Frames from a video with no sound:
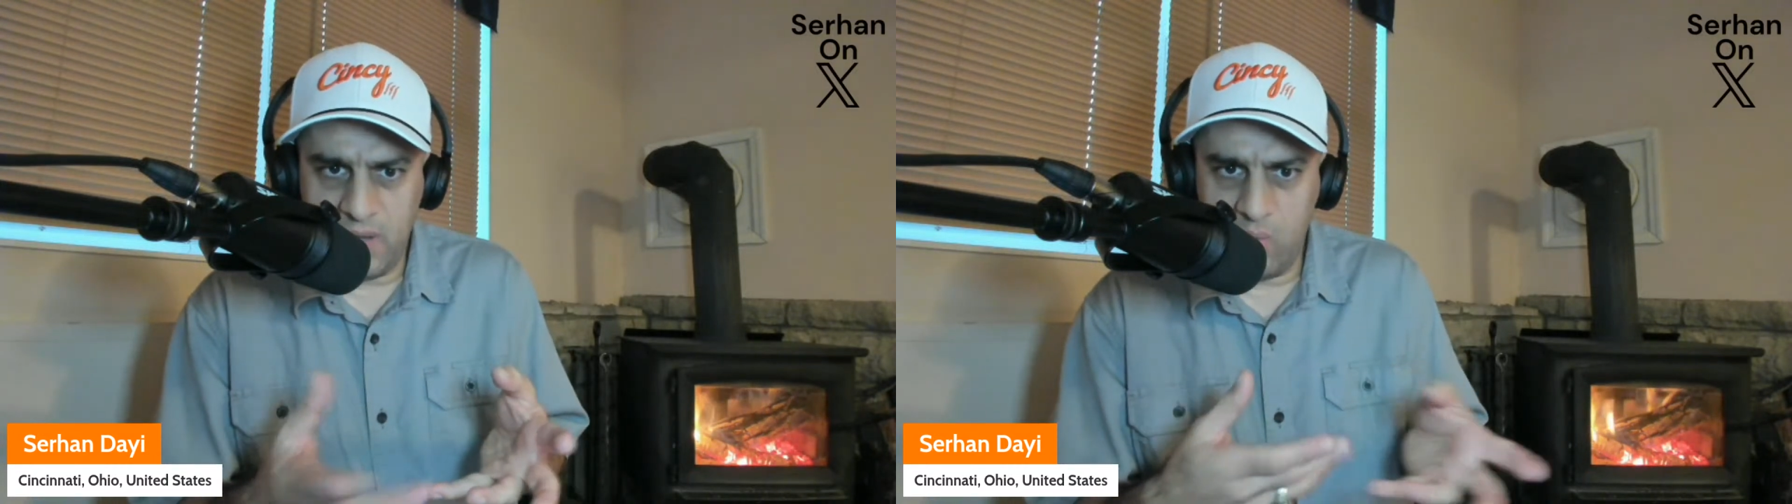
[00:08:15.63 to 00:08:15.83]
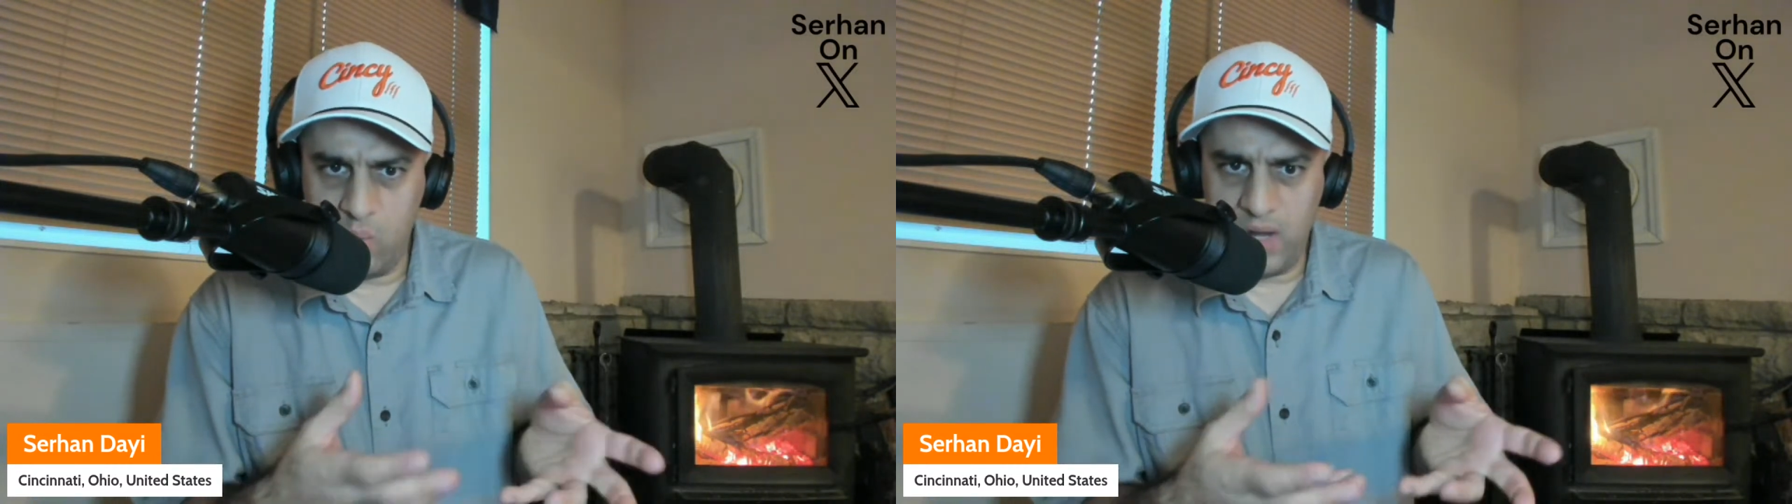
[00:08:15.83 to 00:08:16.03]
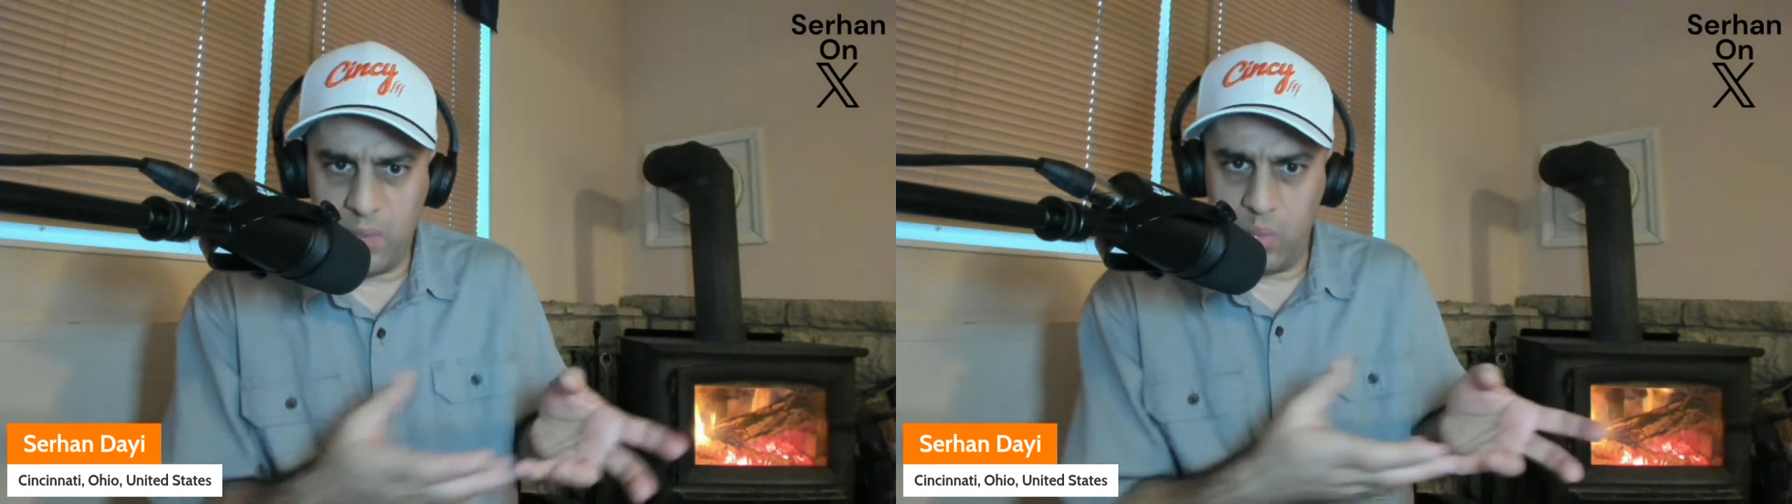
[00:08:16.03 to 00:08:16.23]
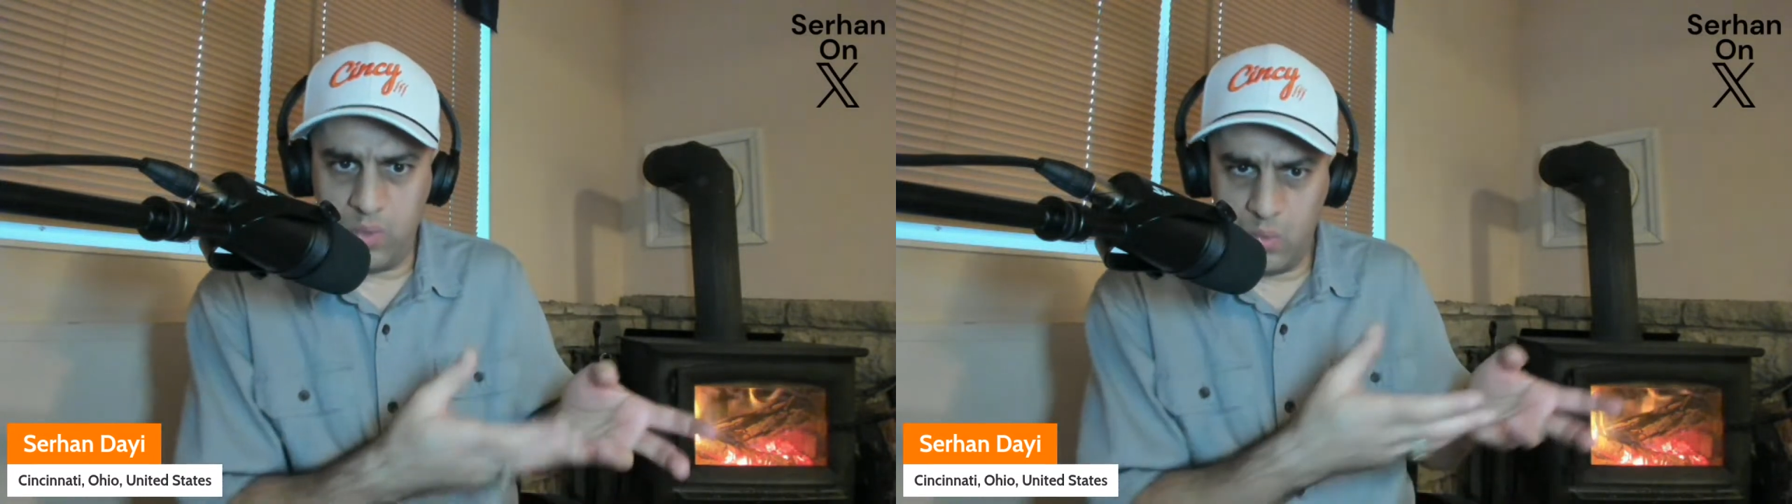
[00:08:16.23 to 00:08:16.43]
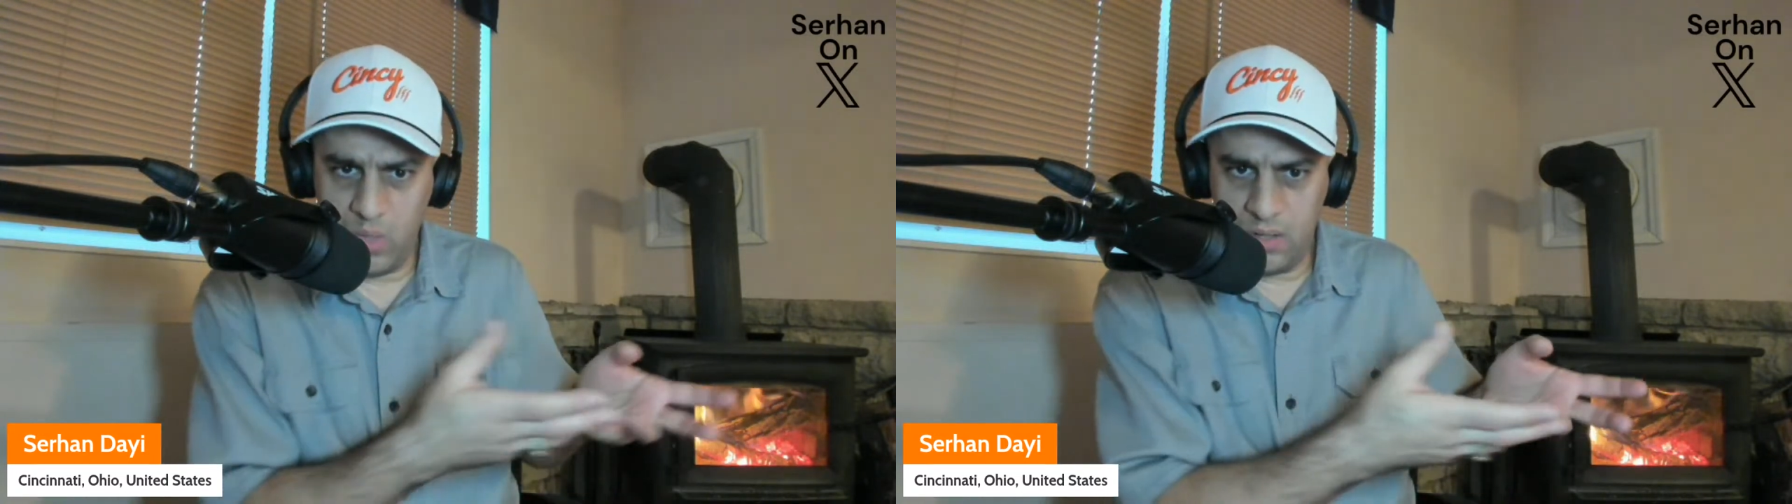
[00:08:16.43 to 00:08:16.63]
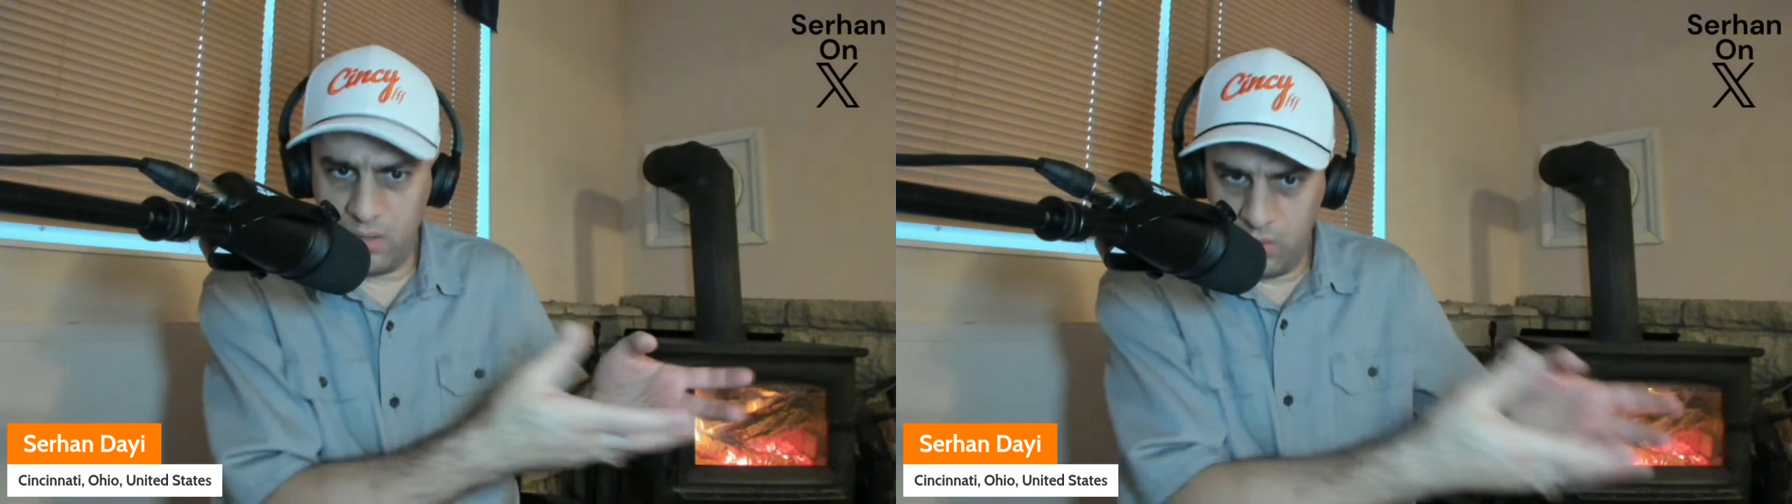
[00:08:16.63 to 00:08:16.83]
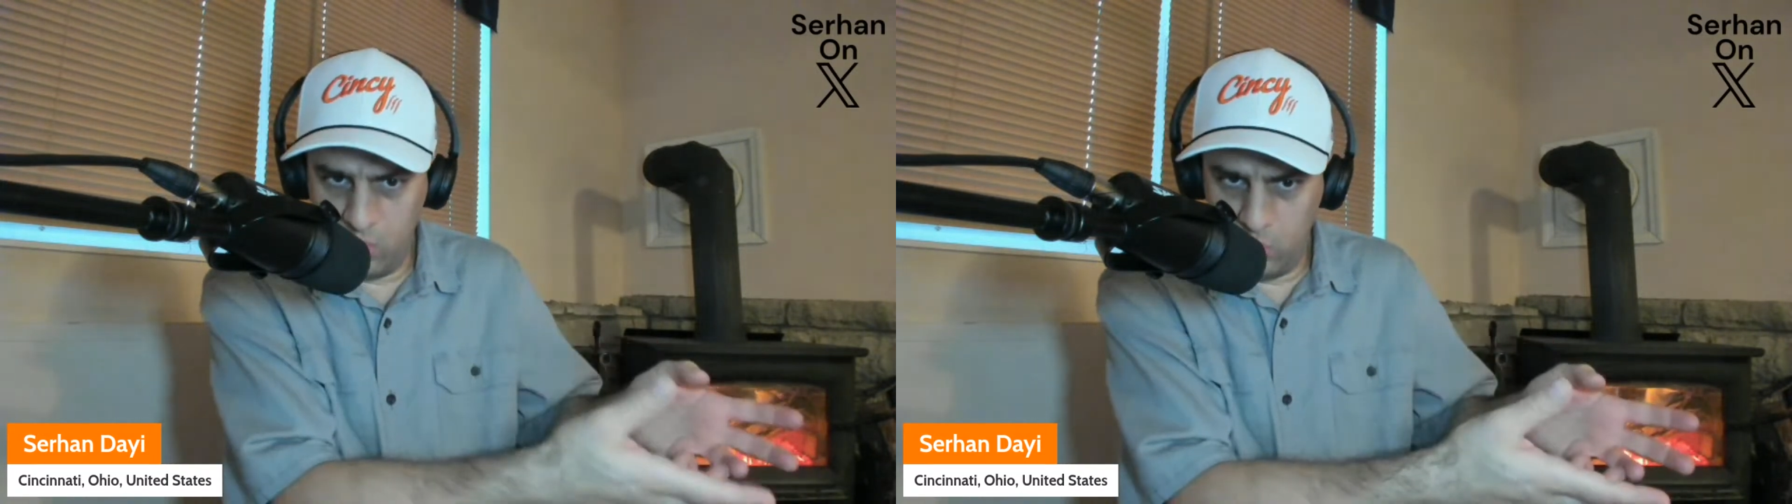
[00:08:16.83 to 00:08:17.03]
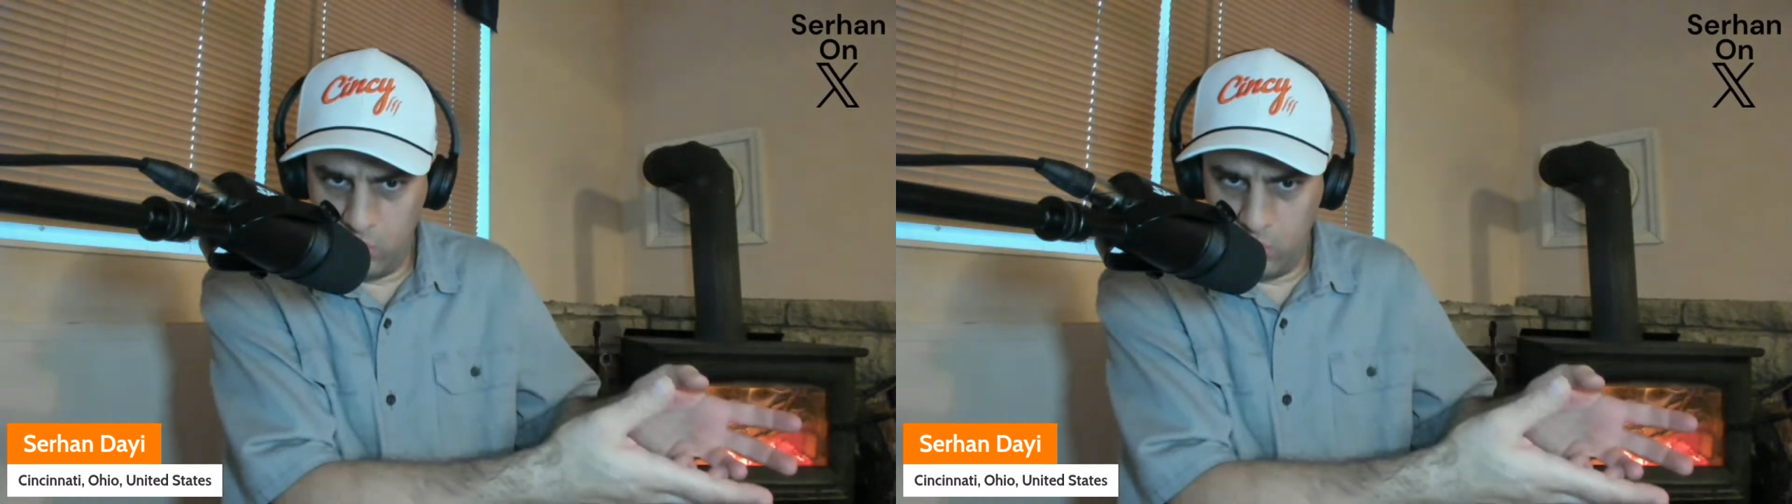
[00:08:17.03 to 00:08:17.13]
about when